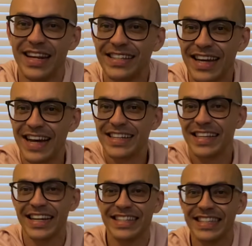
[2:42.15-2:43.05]
This guy is
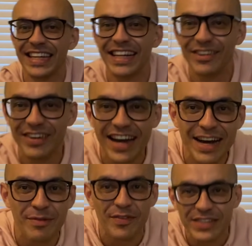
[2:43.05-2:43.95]
like a skinny little guy,
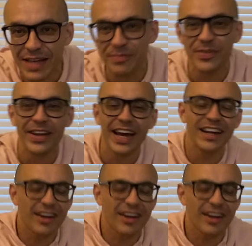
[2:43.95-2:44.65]
but slapping me on the head, I